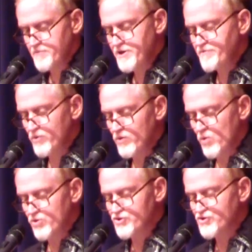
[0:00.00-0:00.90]
People
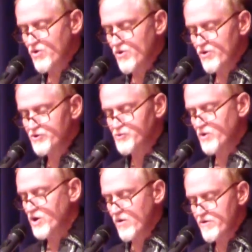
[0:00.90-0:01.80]
or stars
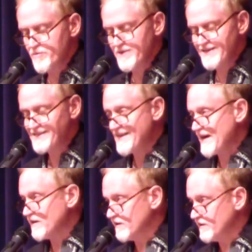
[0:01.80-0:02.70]
regard me
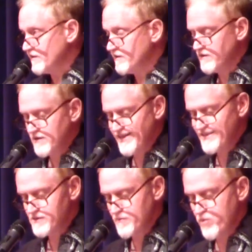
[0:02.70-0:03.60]
sadly. I
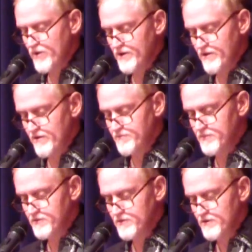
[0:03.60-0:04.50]
disappoint them.